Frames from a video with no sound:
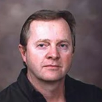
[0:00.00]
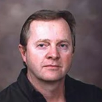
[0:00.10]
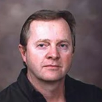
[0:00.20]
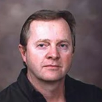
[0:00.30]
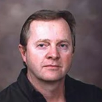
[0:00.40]

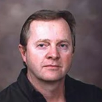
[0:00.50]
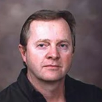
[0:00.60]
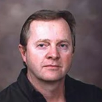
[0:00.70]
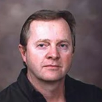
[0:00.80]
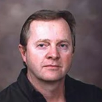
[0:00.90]

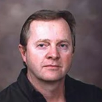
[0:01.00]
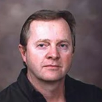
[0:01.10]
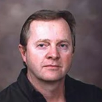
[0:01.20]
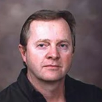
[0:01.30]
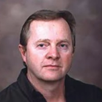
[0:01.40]

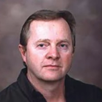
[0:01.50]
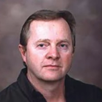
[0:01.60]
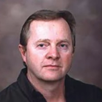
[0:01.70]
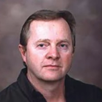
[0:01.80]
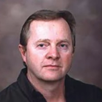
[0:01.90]

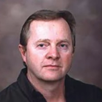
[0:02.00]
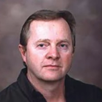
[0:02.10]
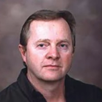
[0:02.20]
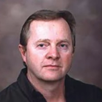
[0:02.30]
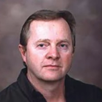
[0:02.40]

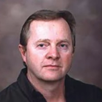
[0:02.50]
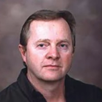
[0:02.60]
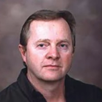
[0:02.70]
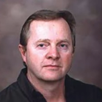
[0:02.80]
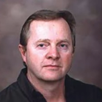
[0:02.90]

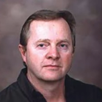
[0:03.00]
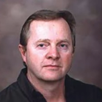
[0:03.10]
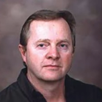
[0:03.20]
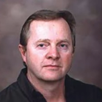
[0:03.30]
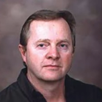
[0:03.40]

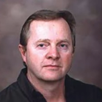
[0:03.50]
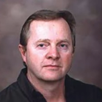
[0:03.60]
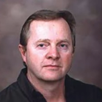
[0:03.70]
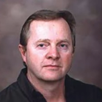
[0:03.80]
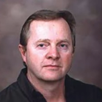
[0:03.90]

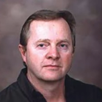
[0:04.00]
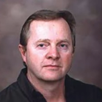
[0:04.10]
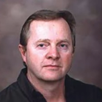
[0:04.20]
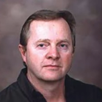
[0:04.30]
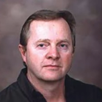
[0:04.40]

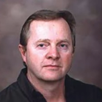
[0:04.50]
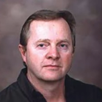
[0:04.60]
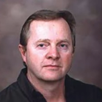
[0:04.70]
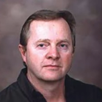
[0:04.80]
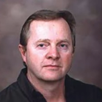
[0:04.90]

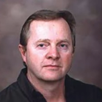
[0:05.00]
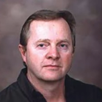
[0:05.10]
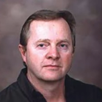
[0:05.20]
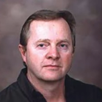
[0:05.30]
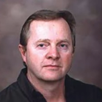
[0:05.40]

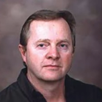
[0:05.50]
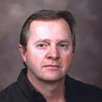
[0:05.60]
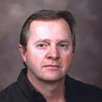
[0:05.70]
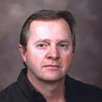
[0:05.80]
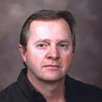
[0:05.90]

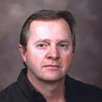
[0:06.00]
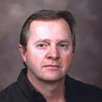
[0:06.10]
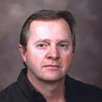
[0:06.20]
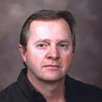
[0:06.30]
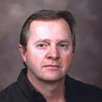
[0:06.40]

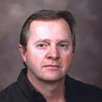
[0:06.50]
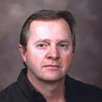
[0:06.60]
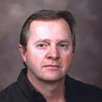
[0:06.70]
[no speech]